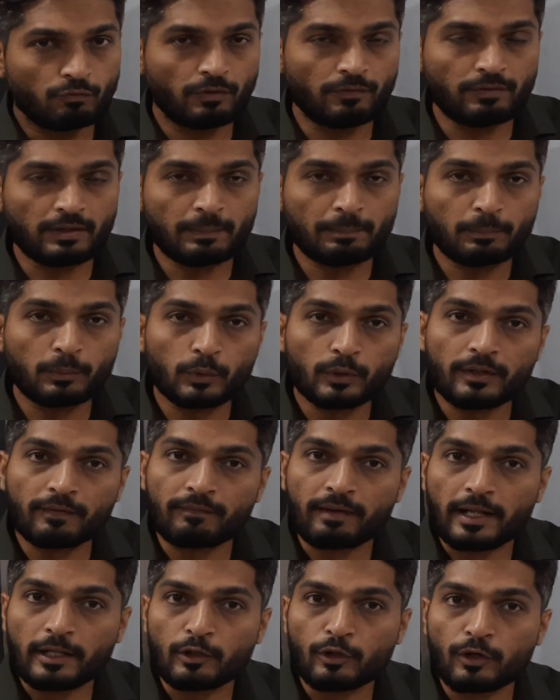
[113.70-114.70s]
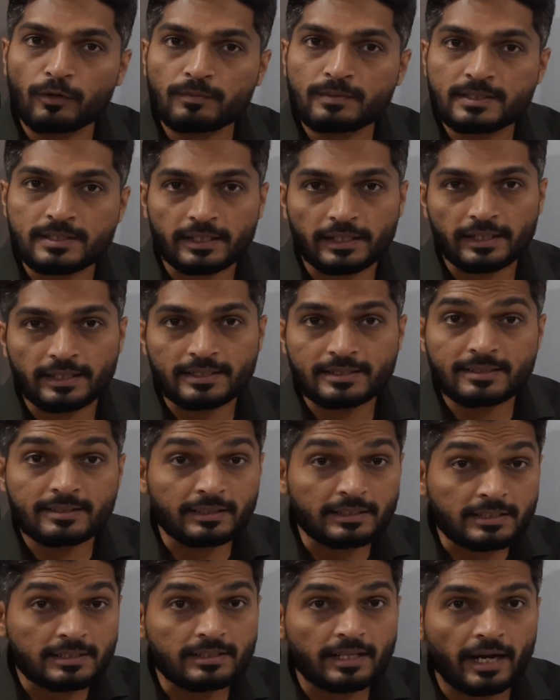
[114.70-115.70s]
We will put the value of z
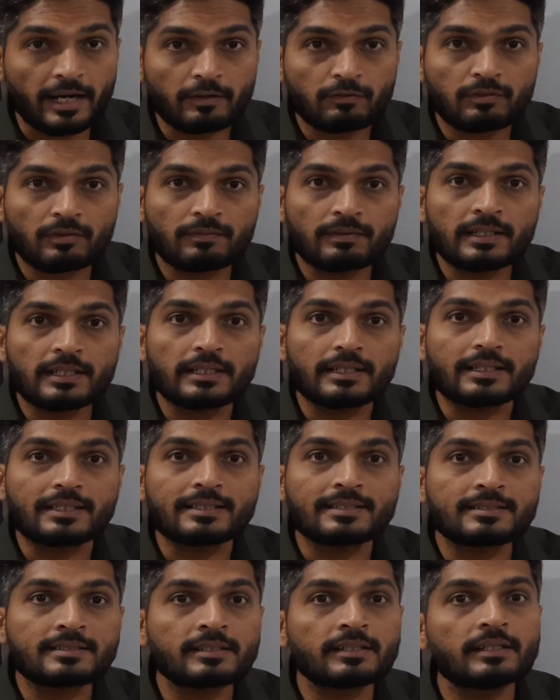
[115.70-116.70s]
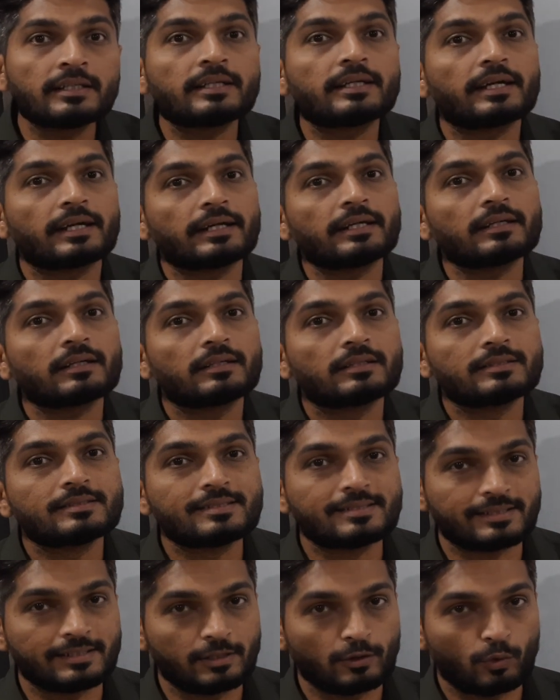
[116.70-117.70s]
such that we will easily get
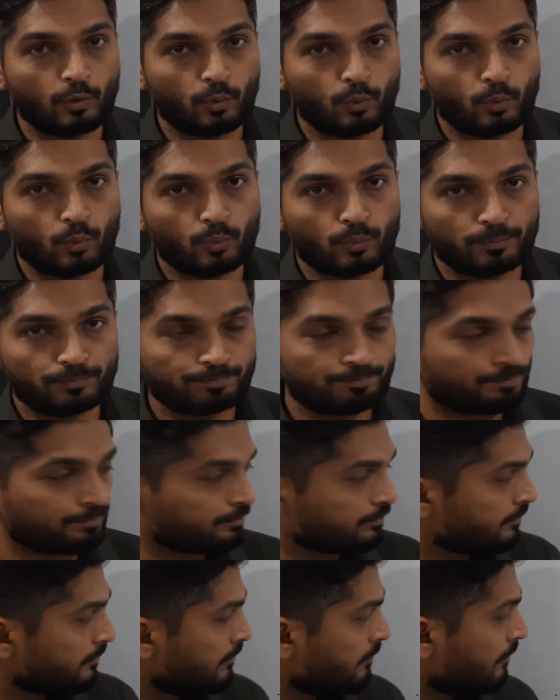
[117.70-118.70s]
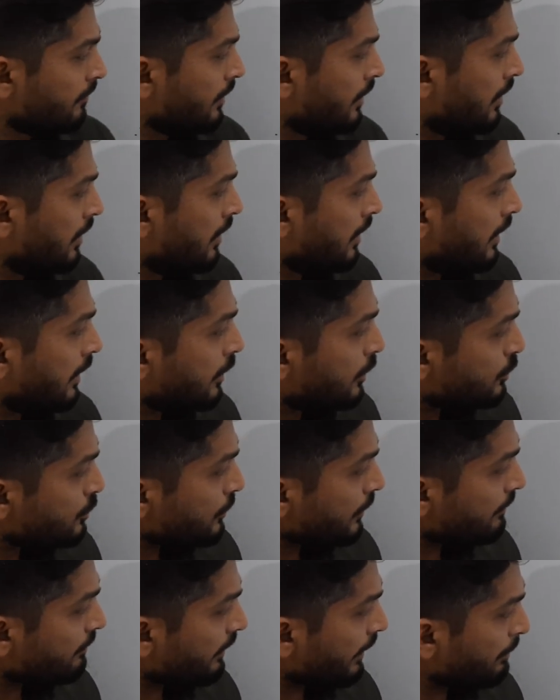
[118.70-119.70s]
0.
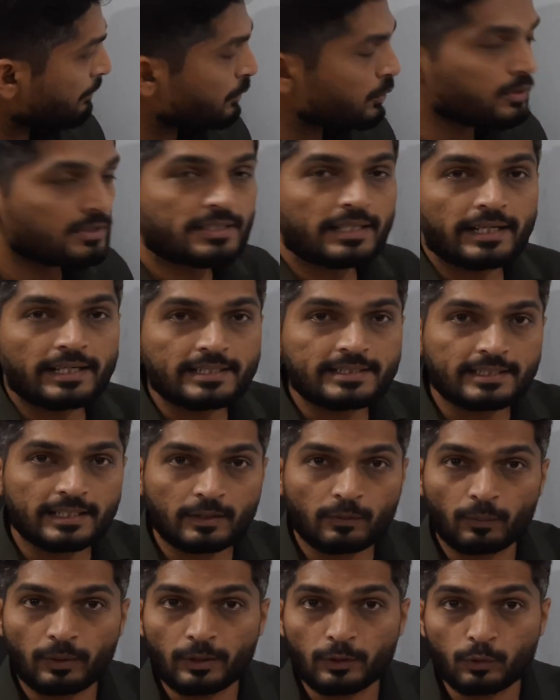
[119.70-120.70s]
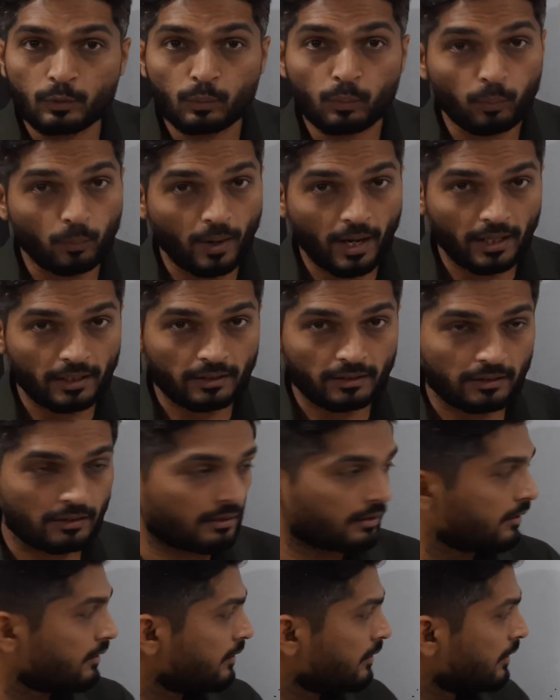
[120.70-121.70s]
So if I put z is equal to 1,
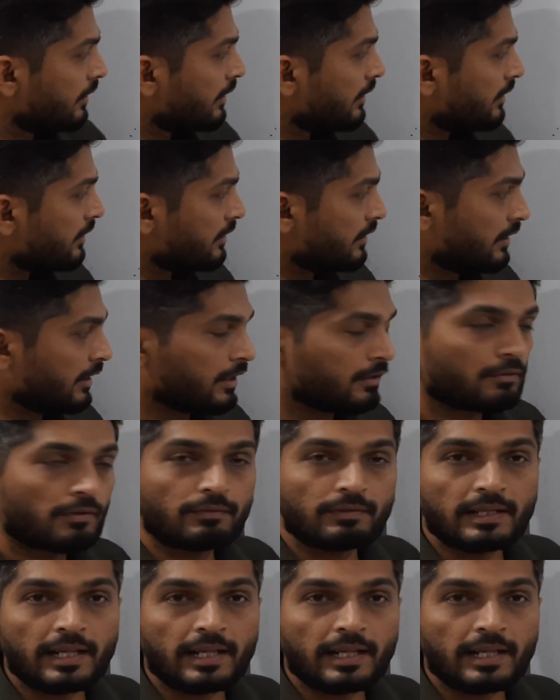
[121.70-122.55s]
here we